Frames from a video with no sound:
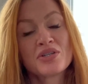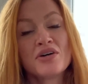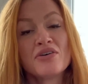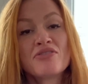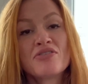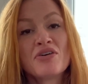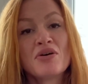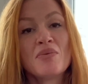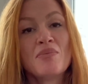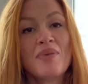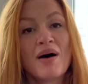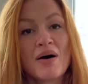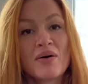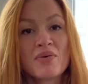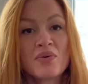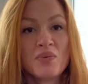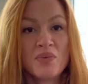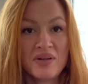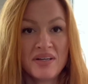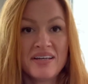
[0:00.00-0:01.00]
for about a
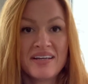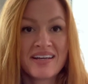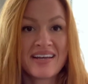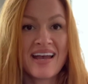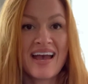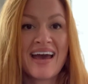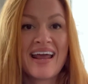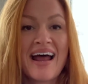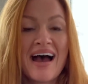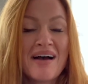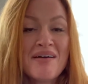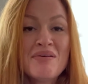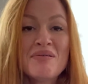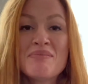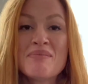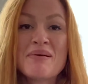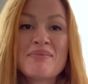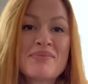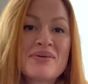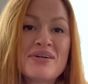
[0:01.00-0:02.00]
week. And I
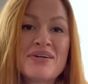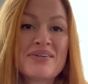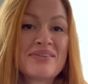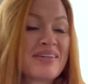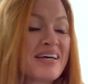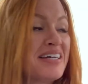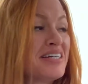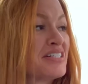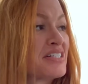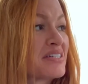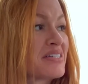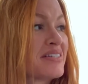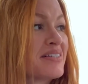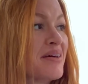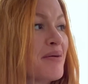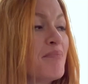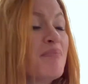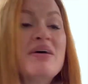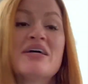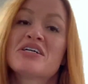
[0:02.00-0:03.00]
remember like
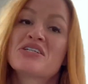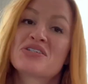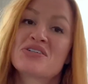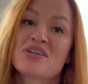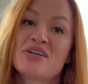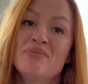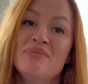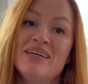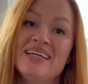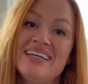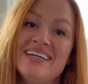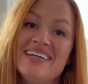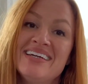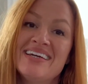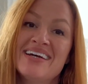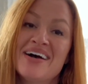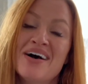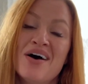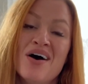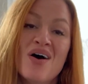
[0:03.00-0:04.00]
just picturing me
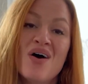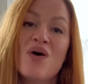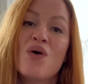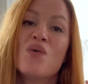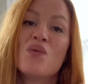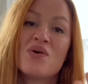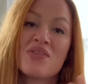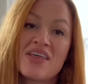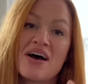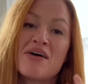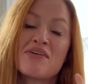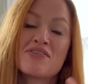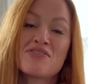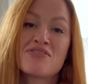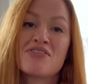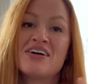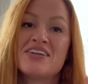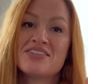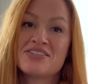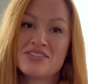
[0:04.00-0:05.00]
without a
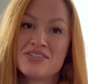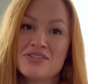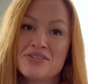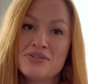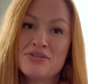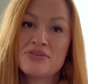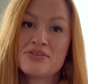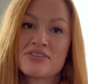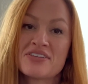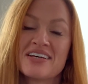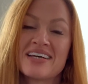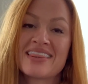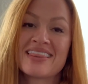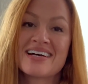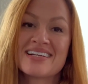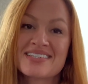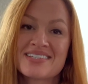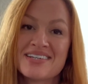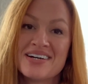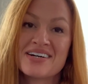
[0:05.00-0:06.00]
front tooth, like
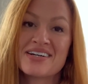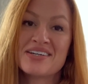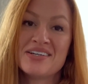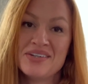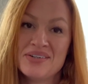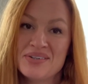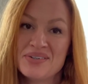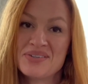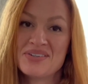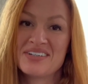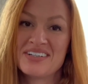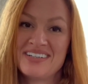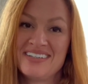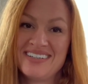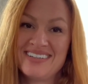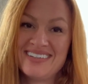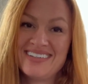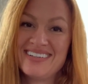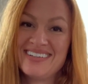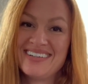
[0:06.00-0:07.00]
that's not cute.
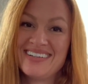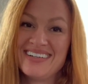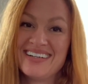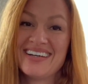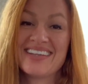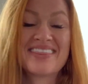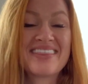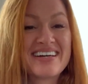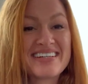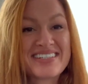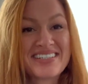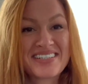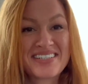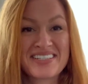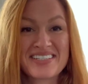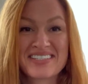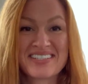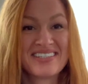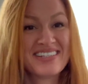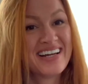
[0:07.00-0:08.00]
That's
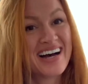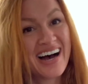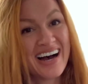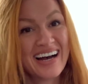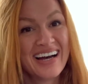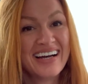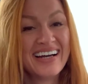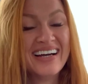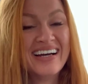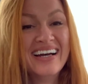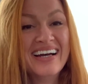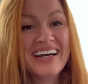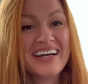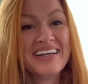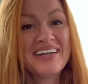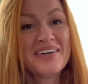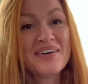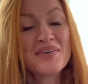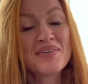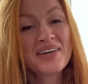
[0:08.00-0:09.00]
just not,
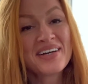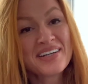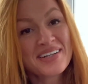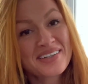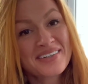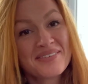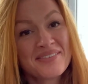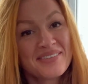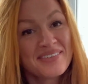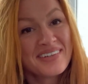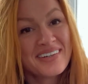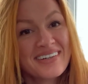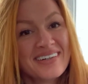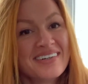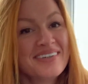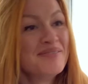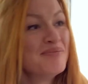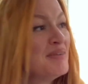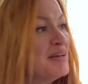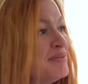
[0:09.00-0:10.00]
like
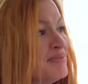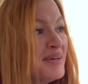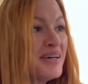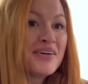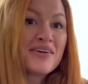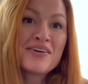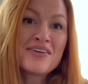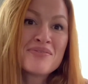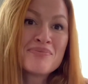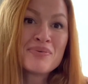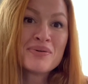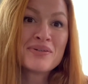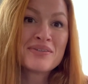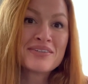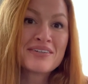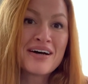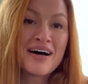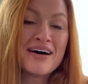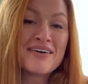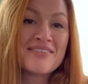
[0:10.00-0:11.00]
maybe I could have pulled it
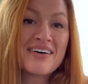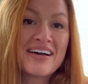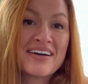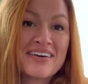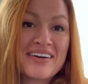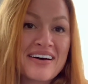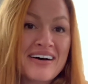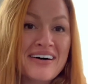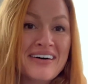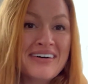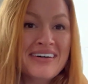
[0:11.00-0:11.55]
off, I don't know.